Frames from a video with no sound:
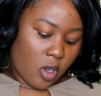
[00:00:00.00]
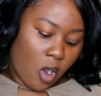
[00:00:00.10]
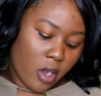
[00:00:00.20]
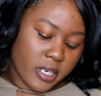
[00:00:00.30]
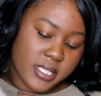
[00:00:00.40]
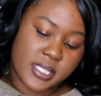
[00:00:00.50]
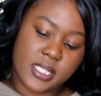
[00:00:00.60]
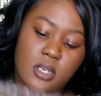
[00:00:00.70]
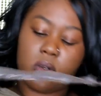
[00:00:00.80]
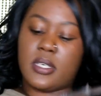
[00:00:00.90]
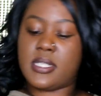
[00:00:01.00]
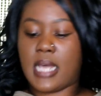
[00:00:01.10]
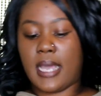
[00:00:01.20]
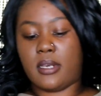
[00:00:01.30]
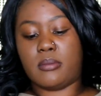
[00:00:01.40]
all the tea on these
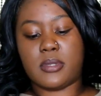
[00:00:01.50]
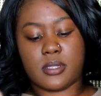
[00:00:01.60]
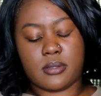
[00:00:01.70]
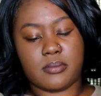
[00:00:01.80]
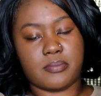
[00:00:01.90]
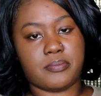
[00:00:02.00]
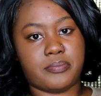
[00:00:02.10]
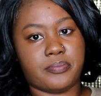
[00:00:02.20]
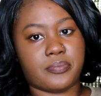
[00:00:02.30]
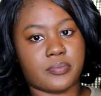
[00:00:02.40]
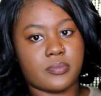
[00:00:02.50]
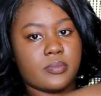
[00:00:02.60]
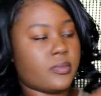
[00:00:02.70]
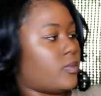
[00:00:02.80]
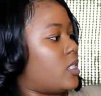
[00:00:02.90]
items.
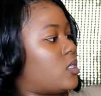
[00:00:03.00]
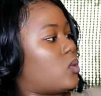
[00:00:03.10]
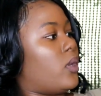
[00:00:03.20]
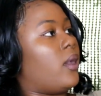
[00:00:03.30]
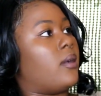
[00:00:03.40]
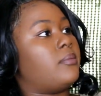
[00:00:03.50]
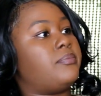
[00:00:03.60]
So yeah.